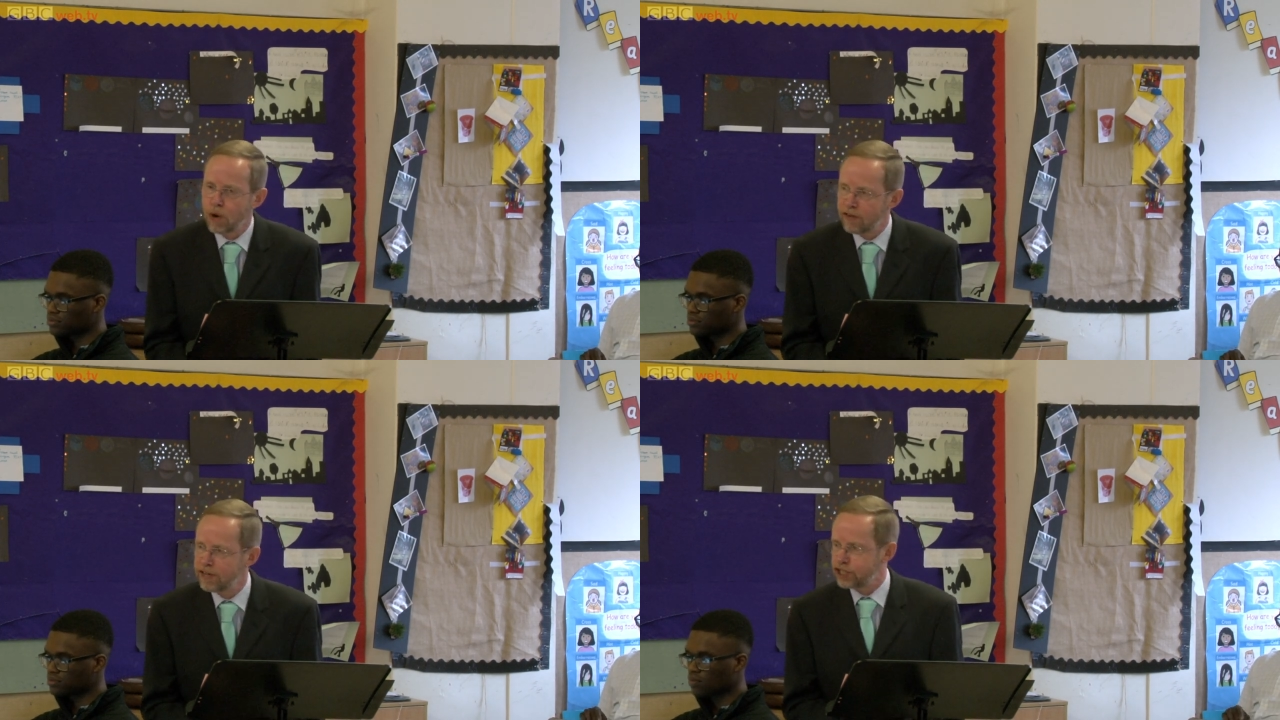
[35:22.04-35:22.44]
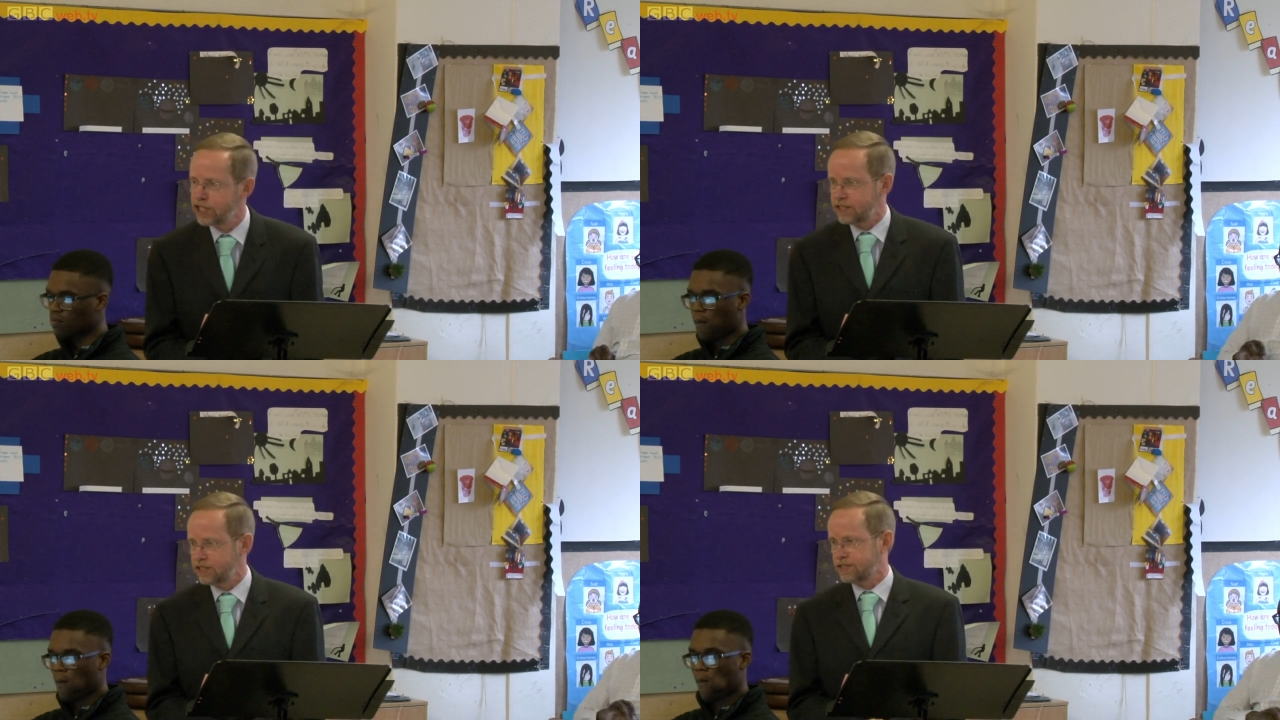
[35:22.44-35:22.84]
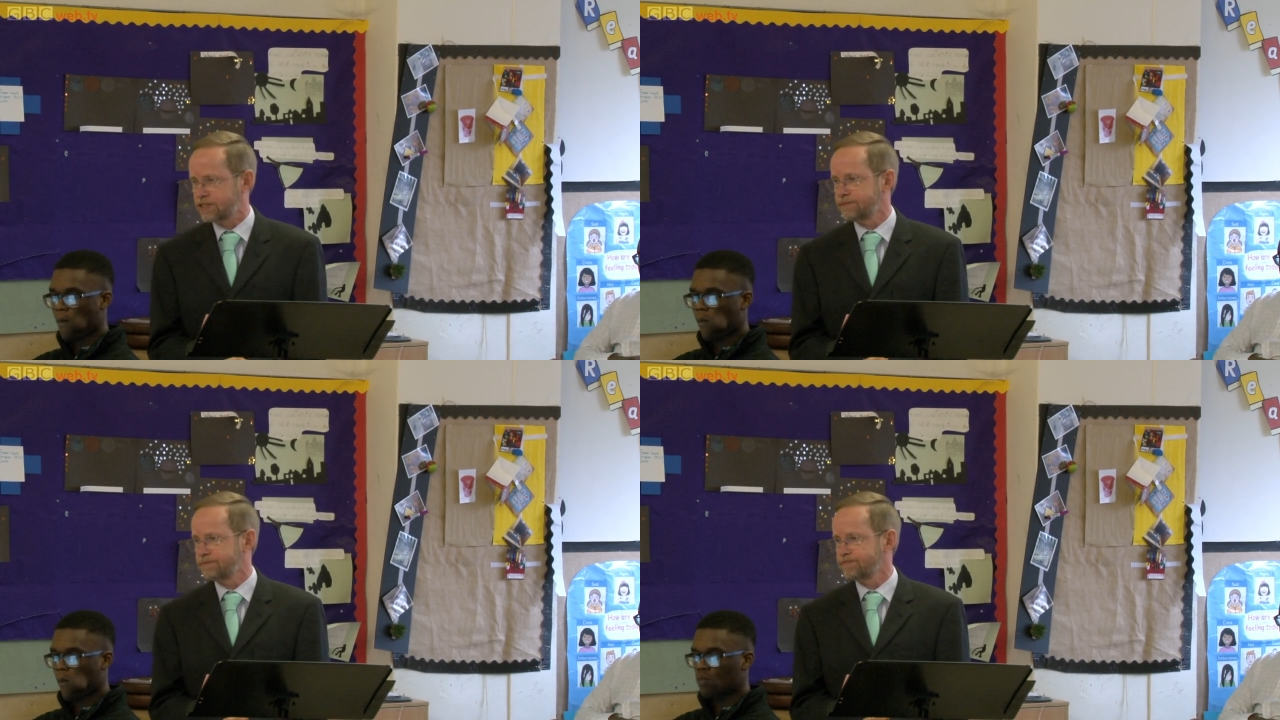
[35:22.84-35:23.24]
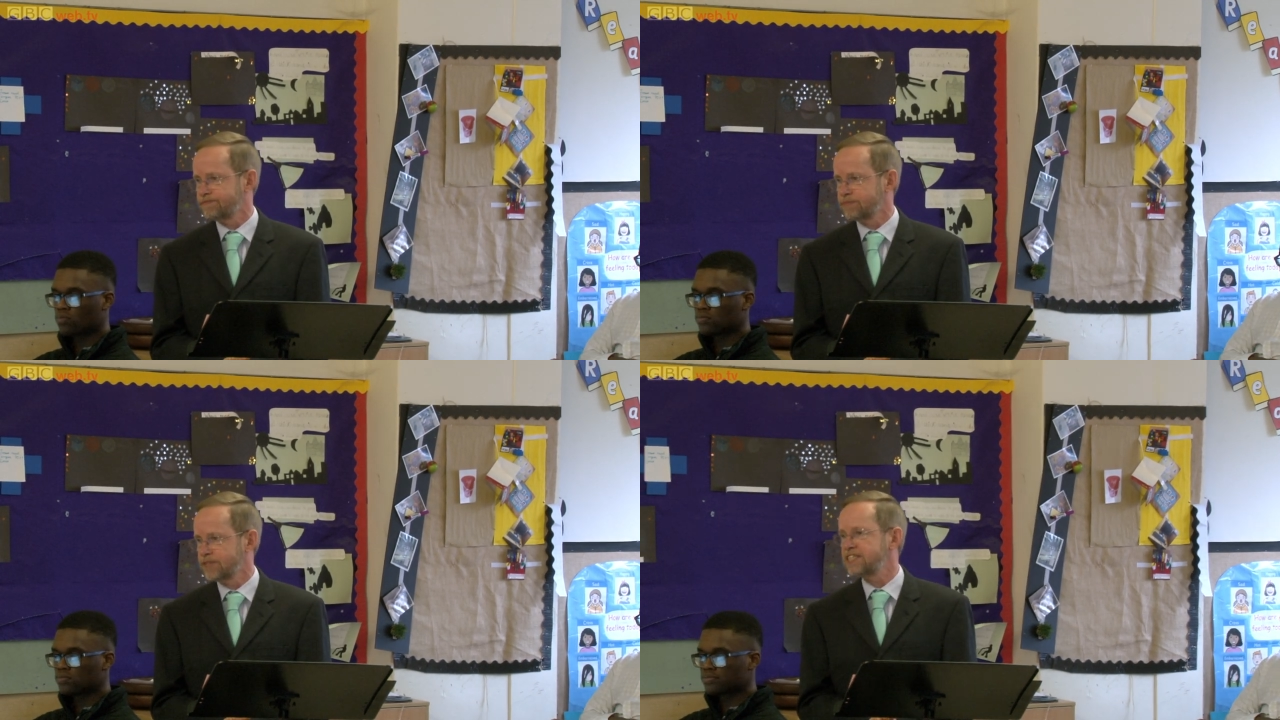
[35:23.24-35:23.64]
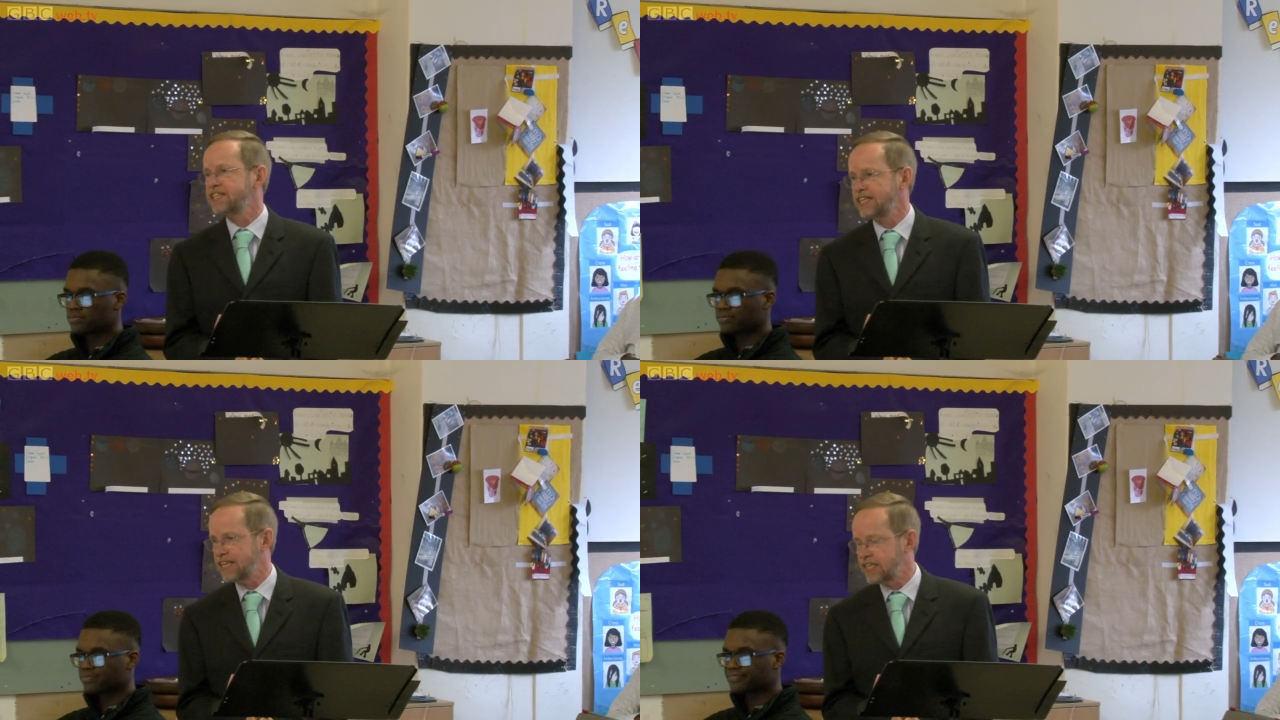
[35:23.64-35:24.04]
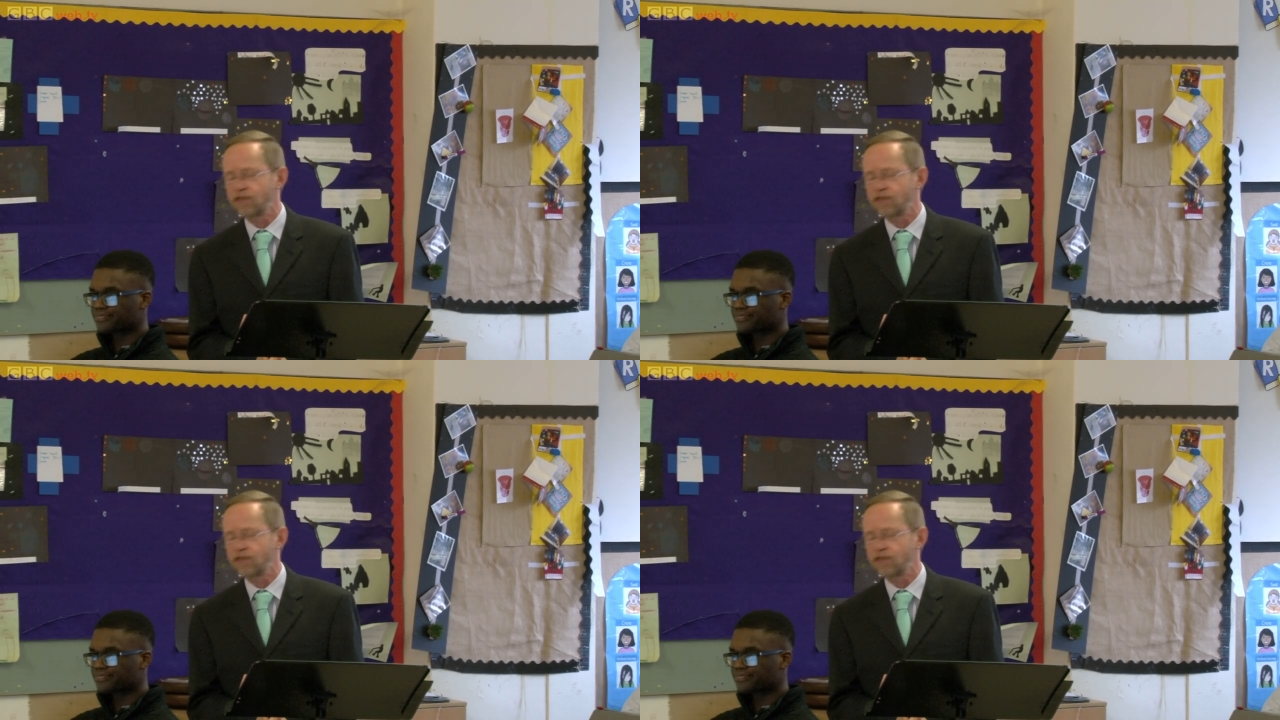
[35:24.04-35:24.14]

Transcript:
Speaker 1: who are in Jesus. Let's hear that.